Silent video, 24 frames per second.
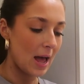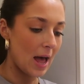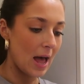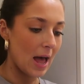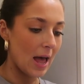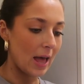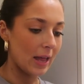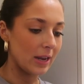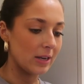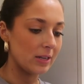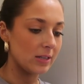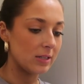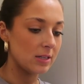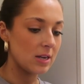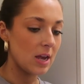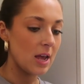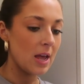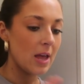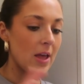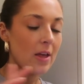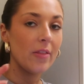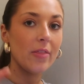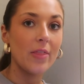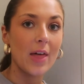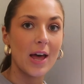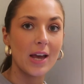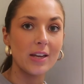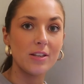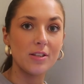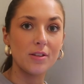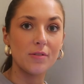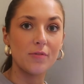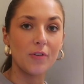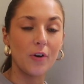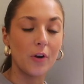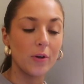And that
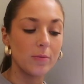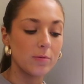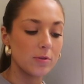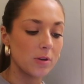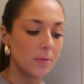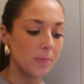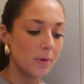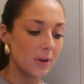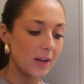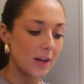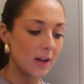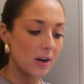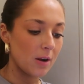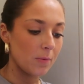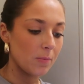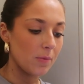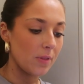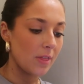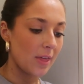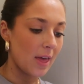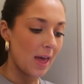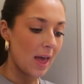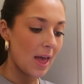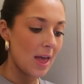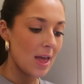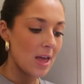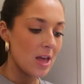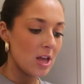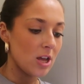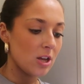is the vibe. So I'm going to get on with it.